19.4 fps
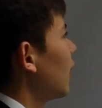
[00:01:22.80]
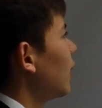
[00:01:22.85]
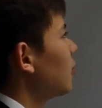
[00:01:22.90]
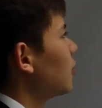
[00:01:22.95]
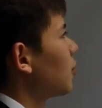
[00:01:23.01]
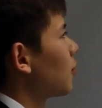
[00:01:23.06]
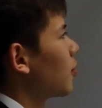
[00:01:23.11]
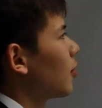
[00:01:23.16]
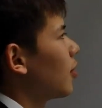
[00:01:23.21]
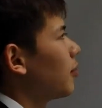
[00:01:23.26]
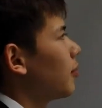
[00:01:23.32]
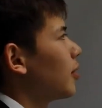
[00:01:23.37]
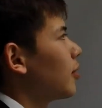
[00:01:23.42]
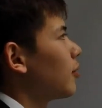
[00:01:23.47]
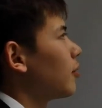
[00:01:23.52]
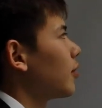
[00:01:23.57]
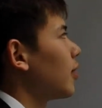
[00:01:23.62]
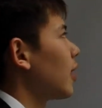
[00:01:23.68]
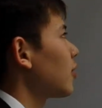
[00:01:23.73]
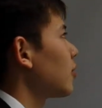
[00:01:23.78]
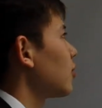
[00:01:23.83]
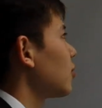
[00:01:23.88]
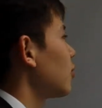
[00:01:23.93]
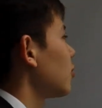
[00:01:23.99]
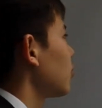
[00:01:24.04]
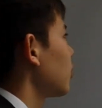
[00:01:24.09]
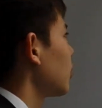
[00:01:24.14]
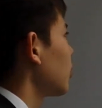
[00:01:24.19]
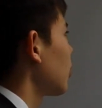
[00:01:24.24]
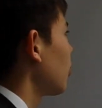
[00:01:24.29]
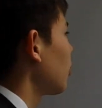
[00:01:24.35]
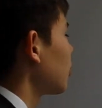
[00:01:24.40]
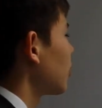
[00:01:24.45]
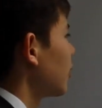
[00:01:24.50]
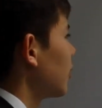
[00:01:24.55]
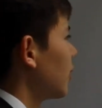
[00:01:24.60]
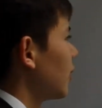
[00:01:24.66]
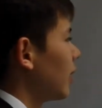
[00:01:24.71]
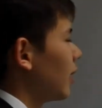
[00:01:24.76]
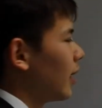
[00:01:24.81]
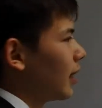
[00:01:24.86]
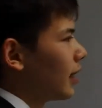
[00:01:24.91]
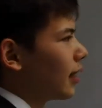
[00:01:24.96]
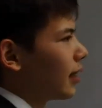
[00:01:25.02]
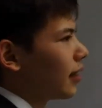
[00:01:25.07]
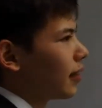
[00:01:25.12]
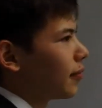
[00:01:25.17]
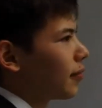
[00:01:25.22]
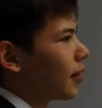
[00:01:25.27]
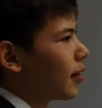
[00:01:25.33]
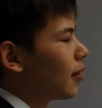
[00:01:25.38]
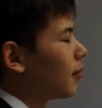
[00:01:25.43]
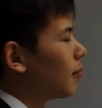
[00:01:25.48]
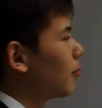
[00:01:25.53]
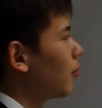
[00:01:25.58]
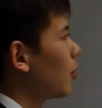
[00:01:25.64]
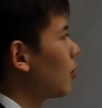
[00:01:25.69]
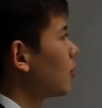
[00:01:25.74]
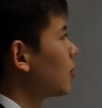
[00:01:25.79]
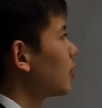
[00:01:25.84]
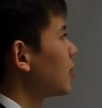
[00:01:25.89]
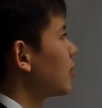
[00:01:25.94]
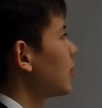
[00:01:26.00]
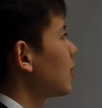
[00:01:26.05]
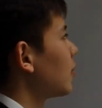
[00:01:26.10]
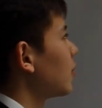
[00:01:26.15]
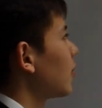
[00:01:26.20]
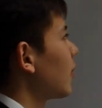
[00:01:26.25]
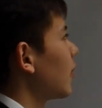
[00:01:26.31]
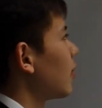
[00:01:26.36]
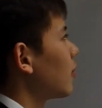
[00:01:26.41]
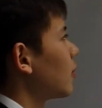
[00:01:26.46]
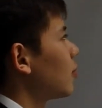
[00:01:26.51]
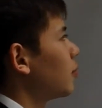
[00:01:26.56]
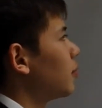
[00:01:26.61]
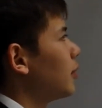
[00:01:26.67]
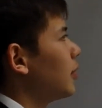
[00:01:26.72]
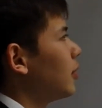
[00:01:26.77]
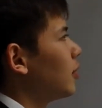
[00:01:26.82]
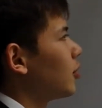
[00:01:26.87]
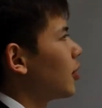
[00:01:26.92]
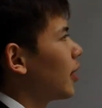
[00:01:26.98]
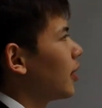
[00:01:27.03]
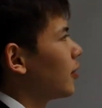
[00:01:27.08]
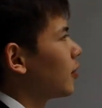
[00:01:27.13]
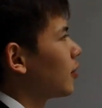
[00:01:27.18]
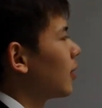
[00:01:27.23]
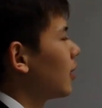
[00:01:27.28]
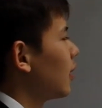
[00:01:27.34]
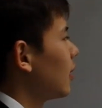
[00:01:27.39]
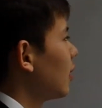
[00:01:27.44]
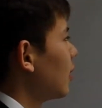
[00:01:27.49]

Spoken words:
Endothermic reactions result in a positive enthalpy change.